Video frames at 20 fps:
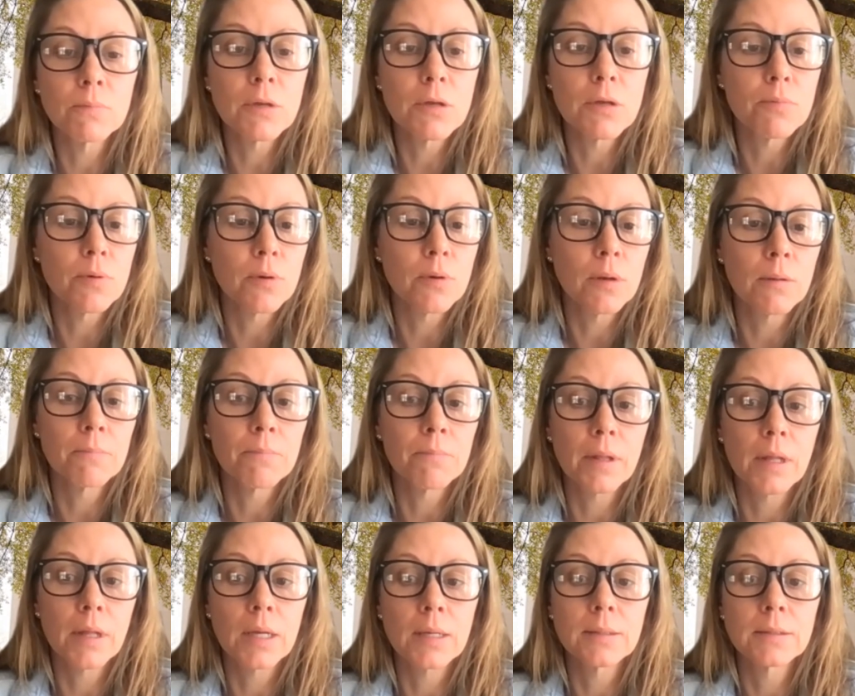be put in
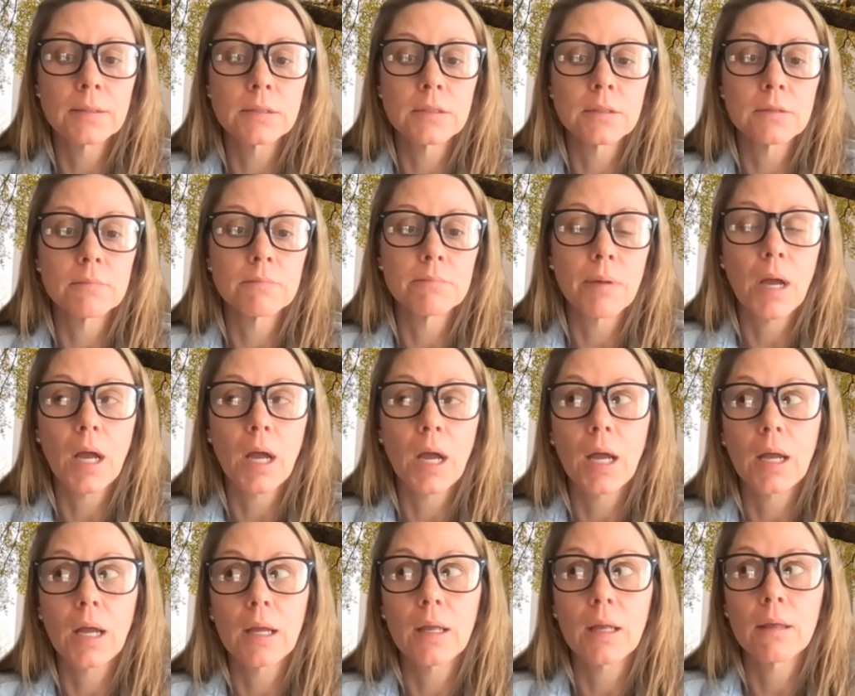place
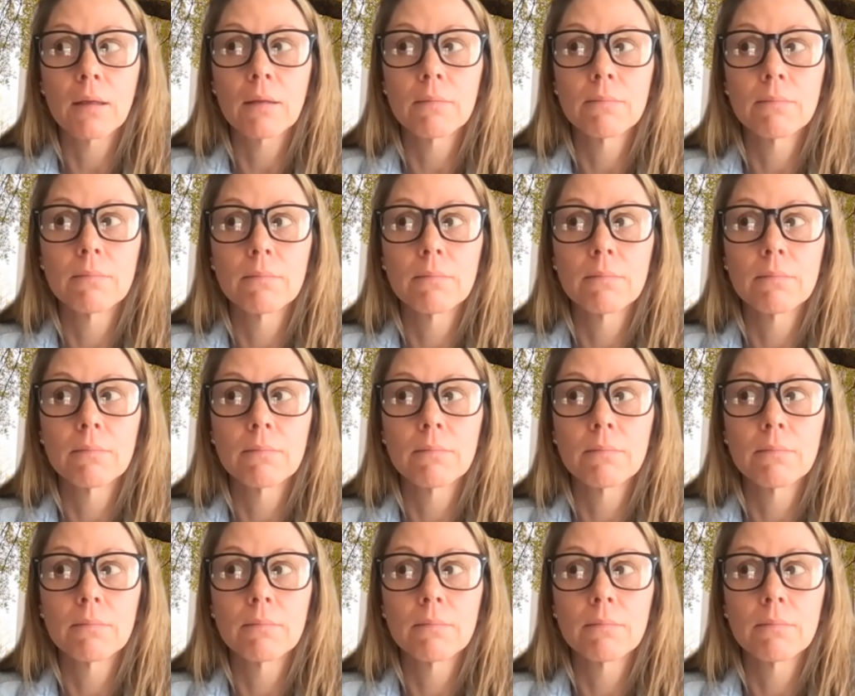by